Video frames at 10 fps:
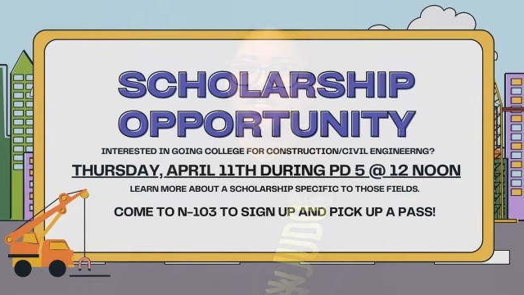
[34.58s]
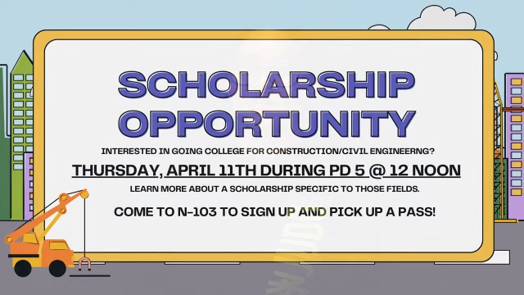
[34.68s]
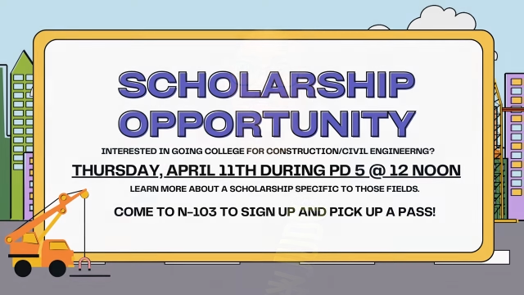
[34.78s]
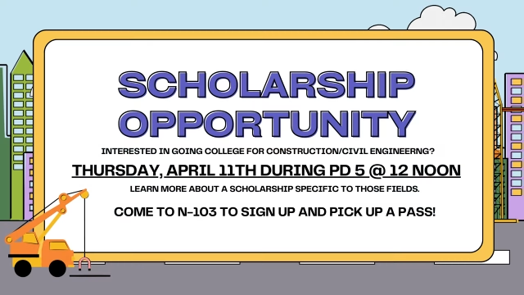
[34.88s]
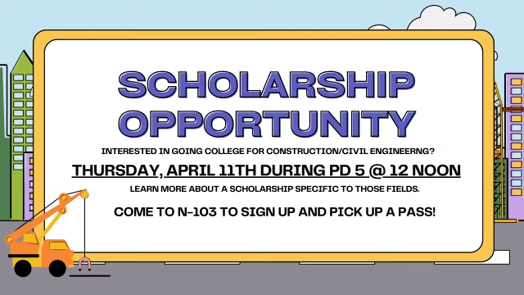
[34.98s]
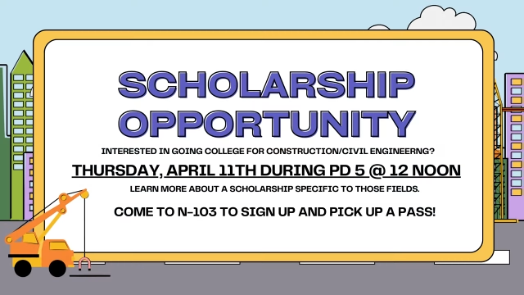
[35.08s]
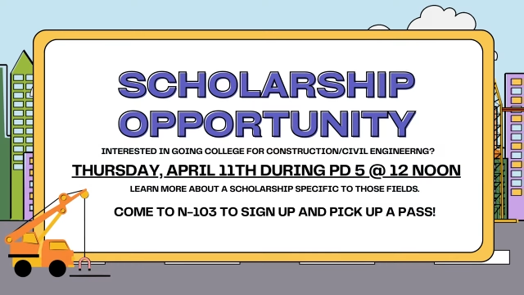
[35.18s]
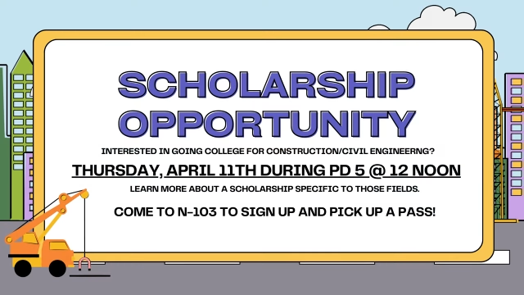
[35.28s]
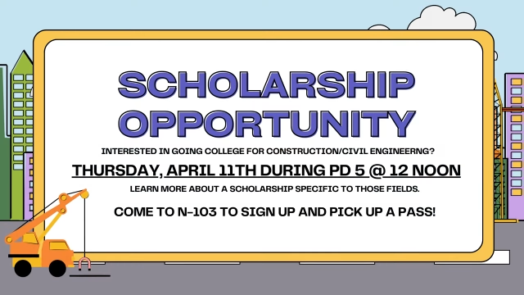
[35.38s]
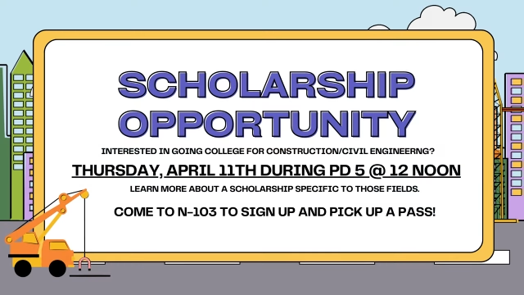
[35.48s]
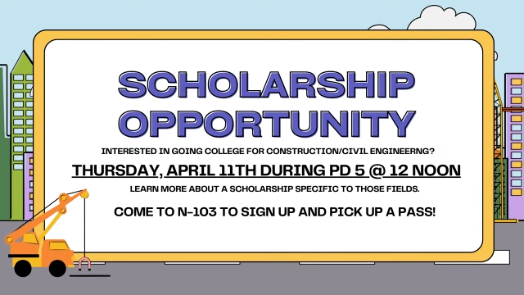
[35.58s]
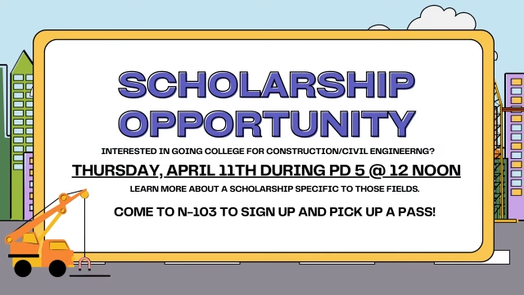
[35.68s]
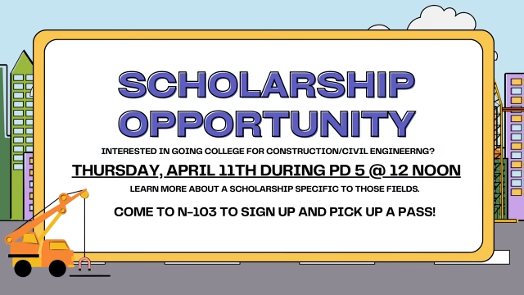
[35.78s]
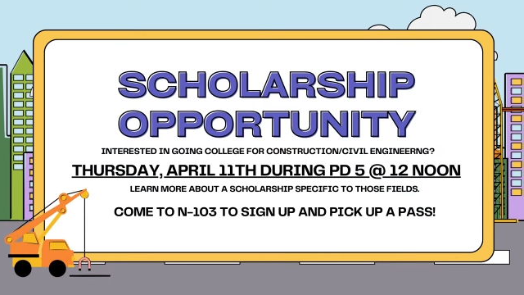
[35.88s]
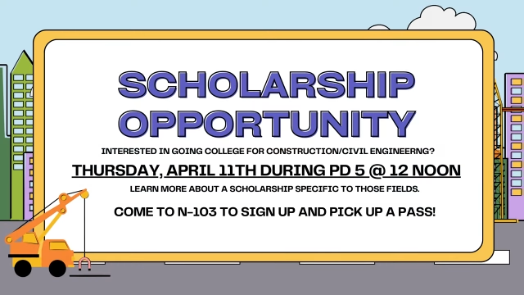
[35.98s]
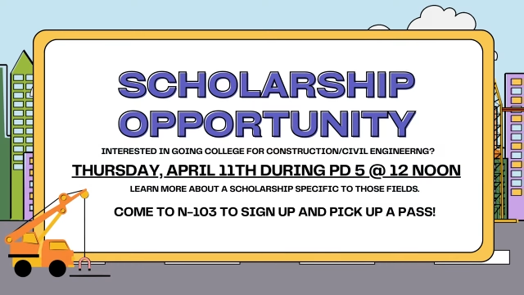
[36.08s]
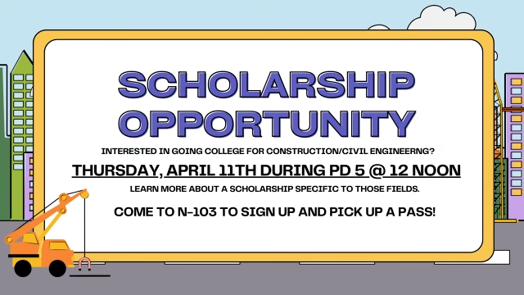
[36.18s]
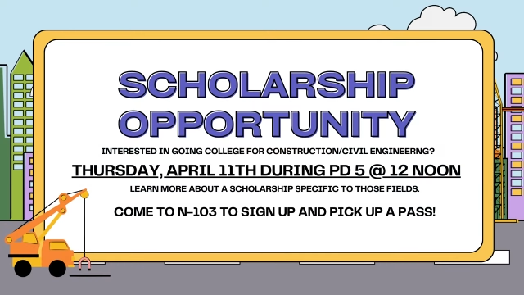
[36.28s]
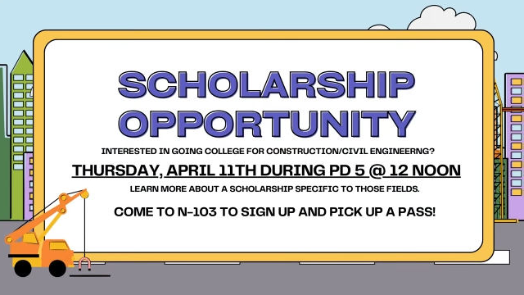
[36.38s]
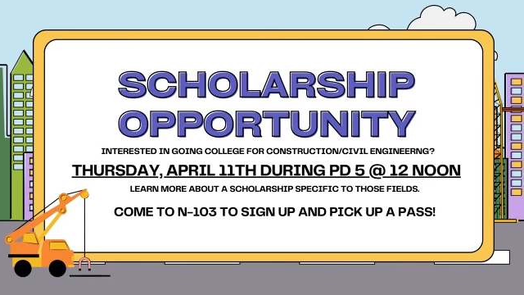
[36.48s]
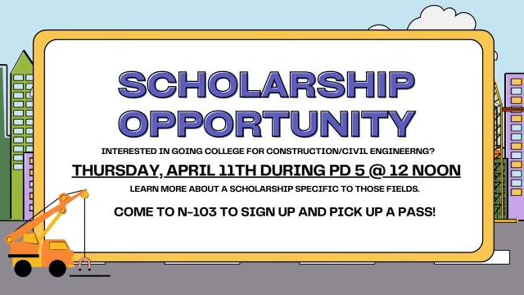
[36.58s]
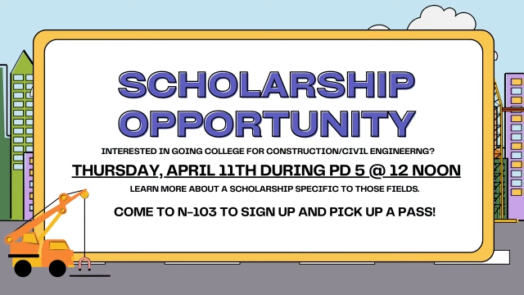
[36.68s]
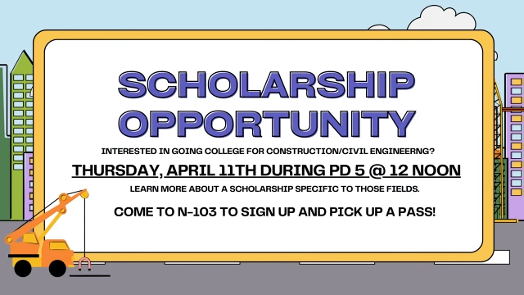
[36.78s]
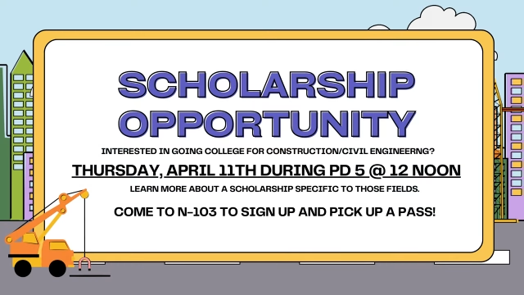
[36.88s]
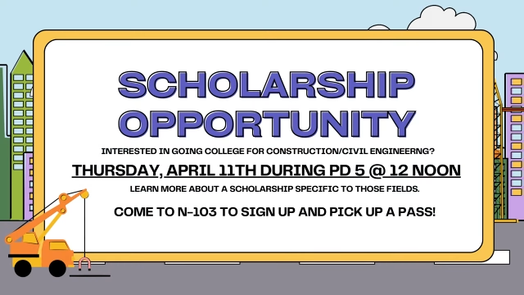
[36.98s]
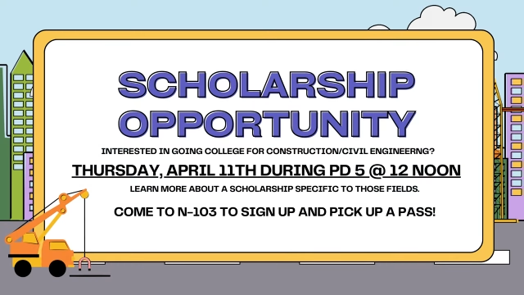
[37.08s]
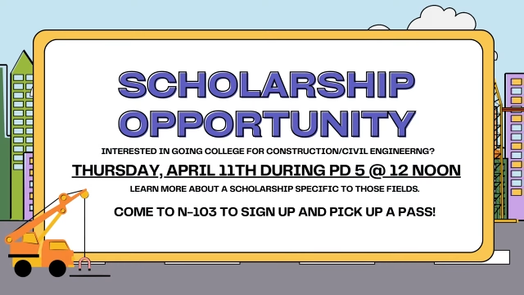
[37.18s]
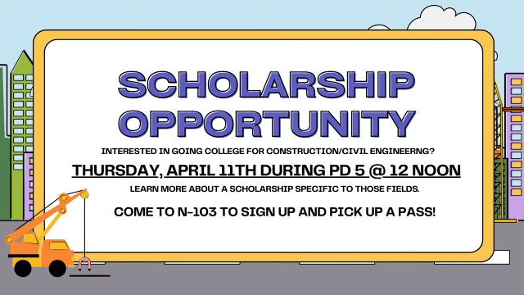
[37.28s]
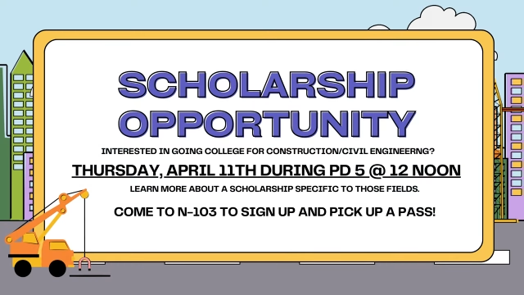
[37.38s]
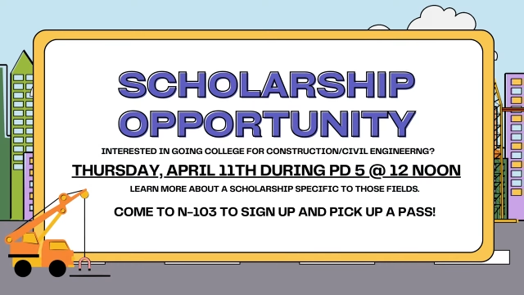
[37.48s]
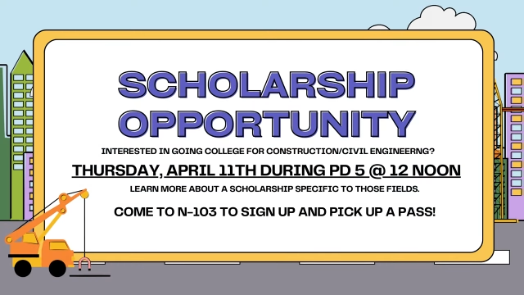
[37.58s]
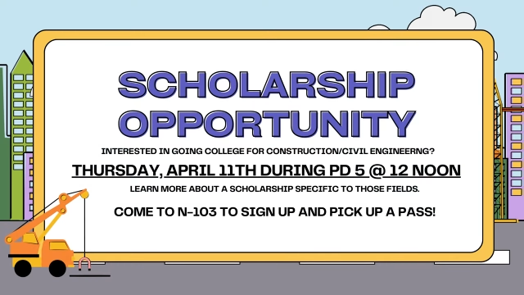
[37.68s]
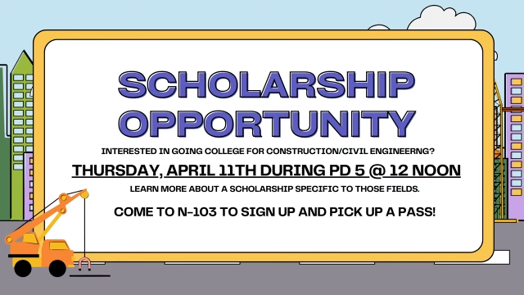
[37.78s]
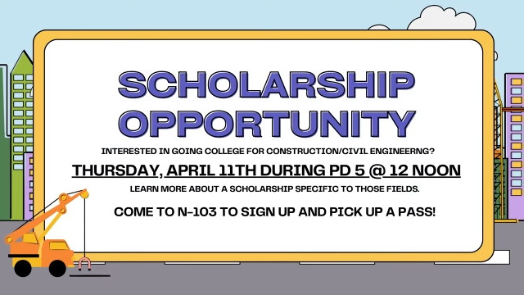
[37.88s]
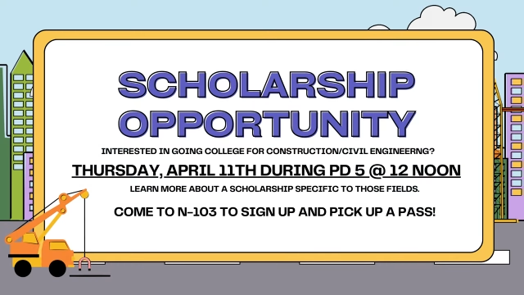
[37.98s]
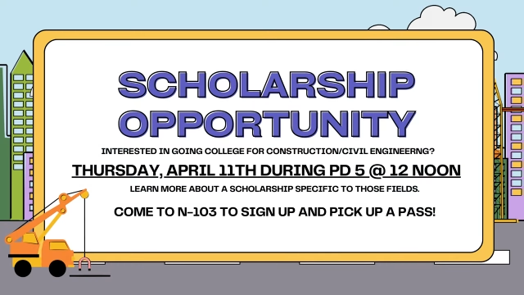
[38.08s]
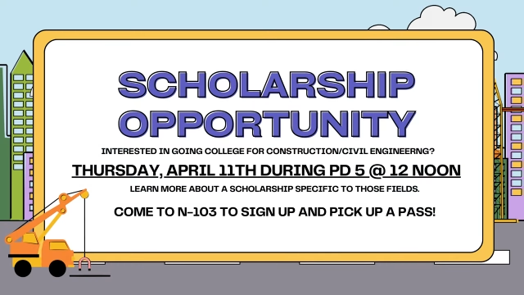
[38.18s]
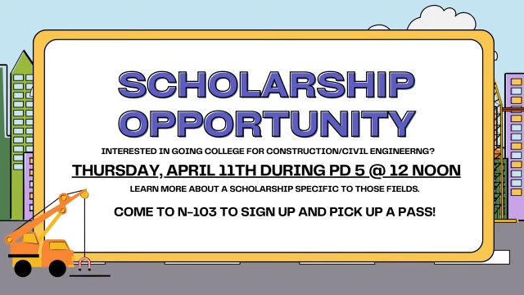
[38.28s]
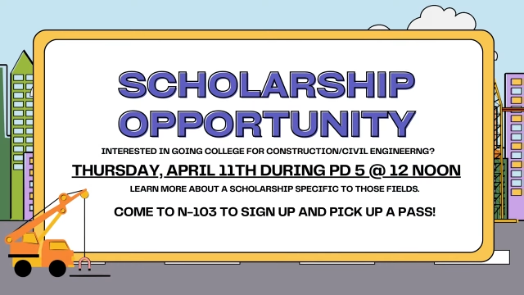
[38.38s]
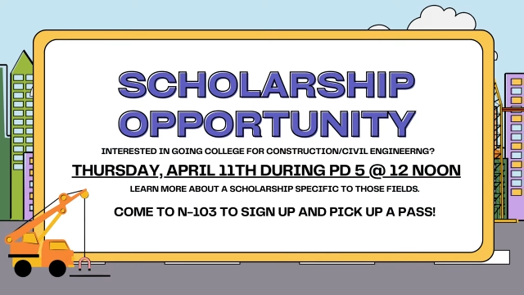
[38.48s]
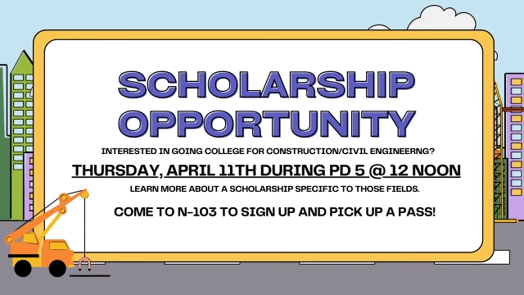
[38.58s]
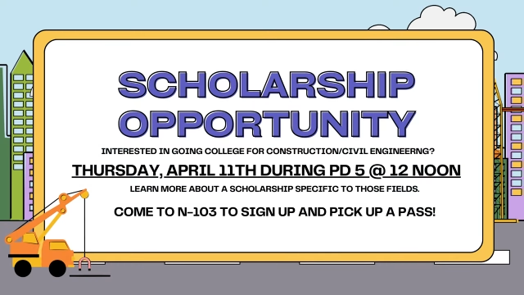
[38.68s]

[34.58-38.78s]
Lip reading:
Nobody's mouth can be seen.